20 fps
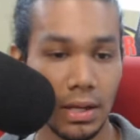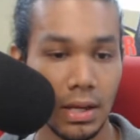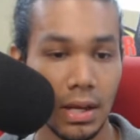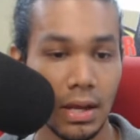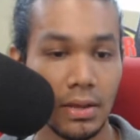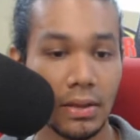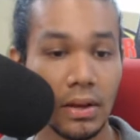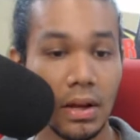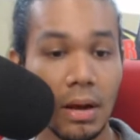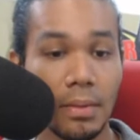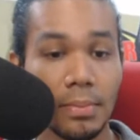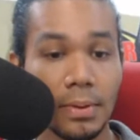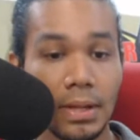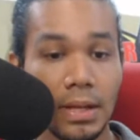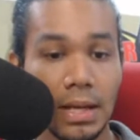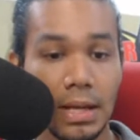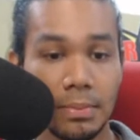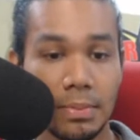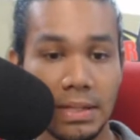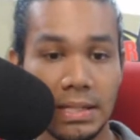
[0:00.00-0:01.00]
The
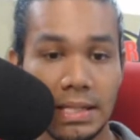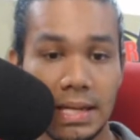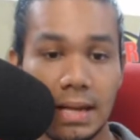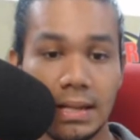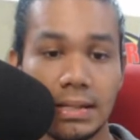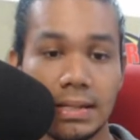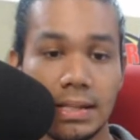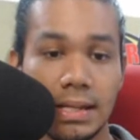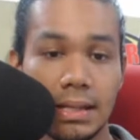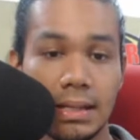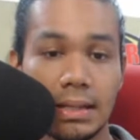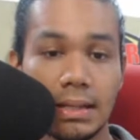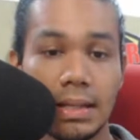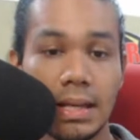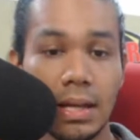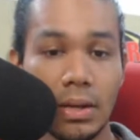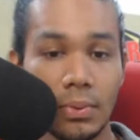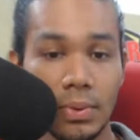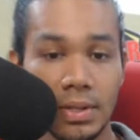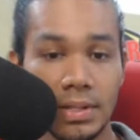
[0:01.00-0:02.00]
company had been testing the
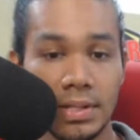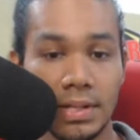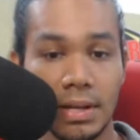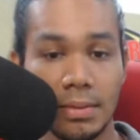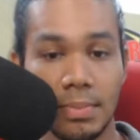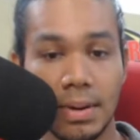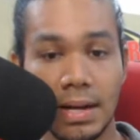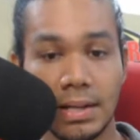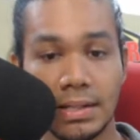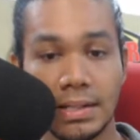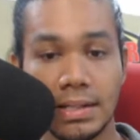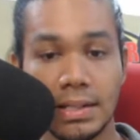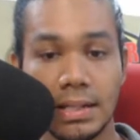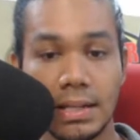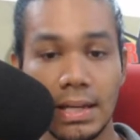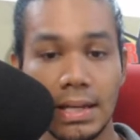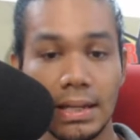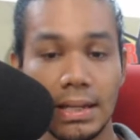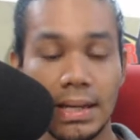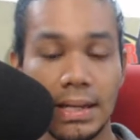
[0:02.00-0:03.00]
liquids
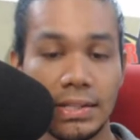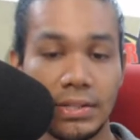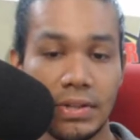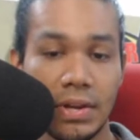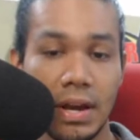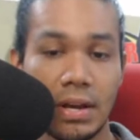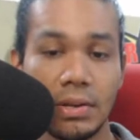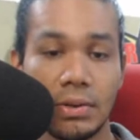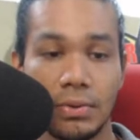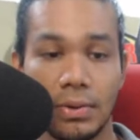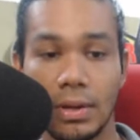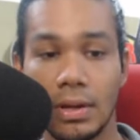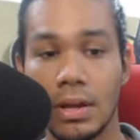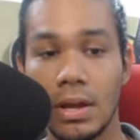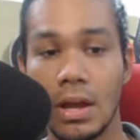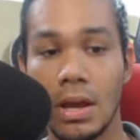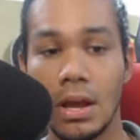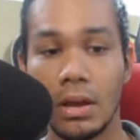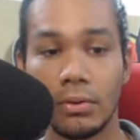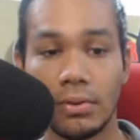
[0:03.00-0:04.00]
capacity in late January,
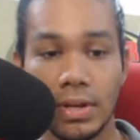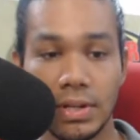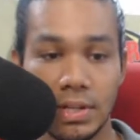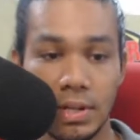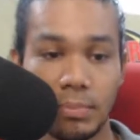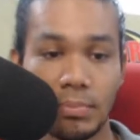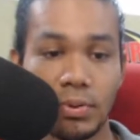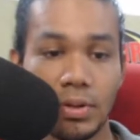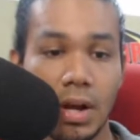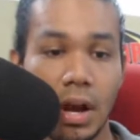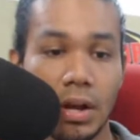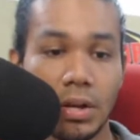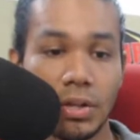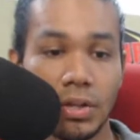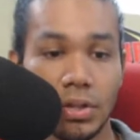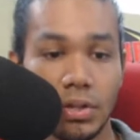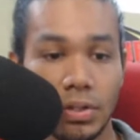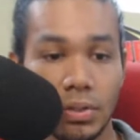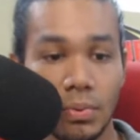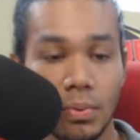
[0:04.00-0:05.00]
raising
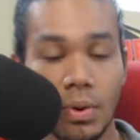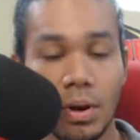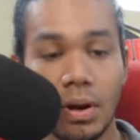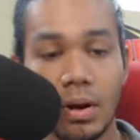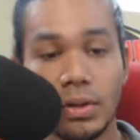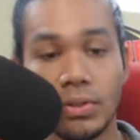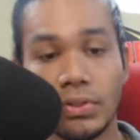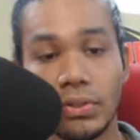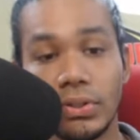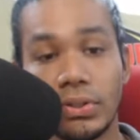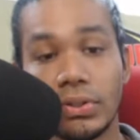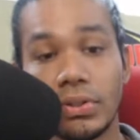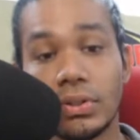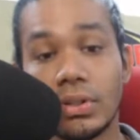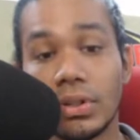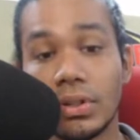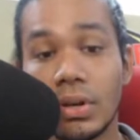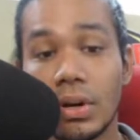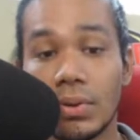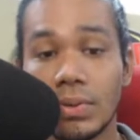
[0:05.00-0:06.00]
production to
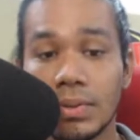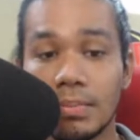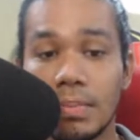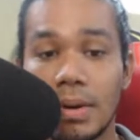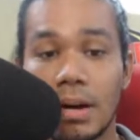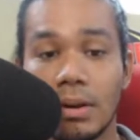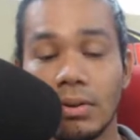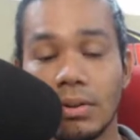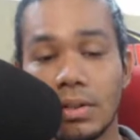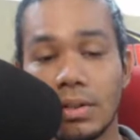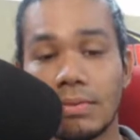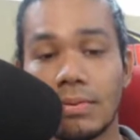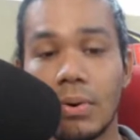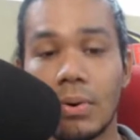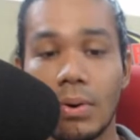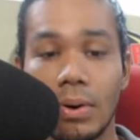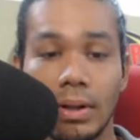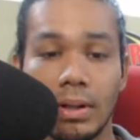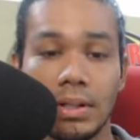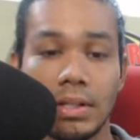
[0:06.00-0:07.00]
130,000 barrels of
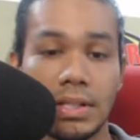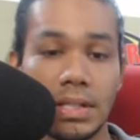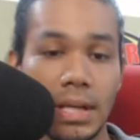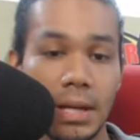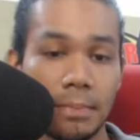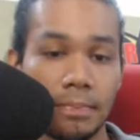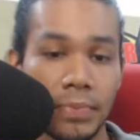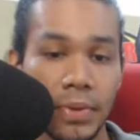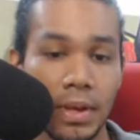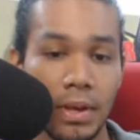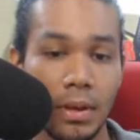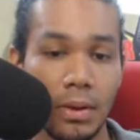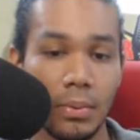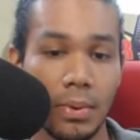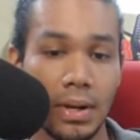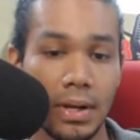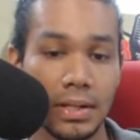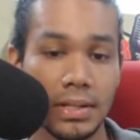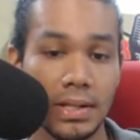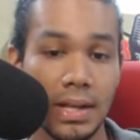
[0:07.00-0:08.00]
oil a day
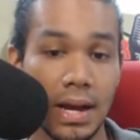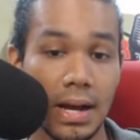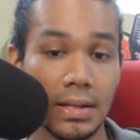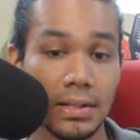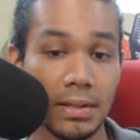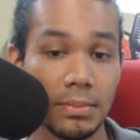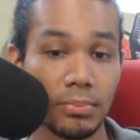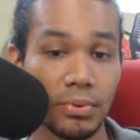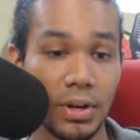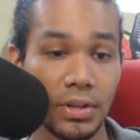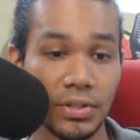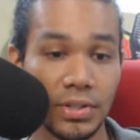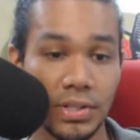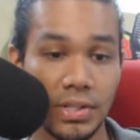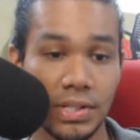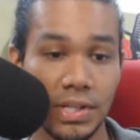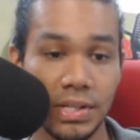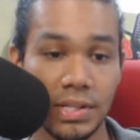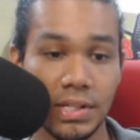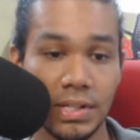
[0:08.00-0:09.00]
when its gas compression
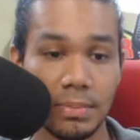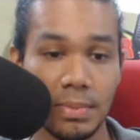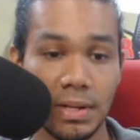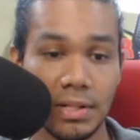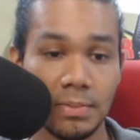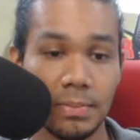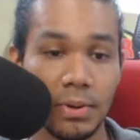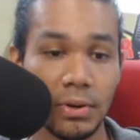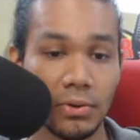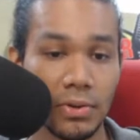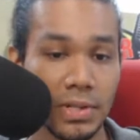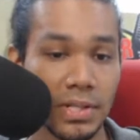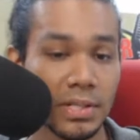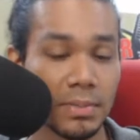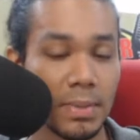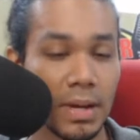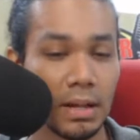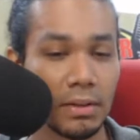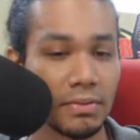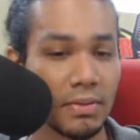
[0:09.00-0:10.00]
system
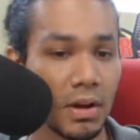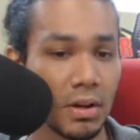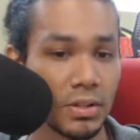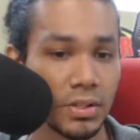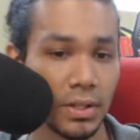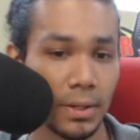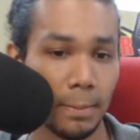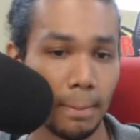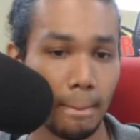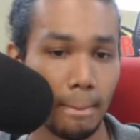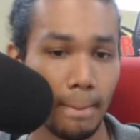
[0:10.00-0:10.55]
experienced malfunction.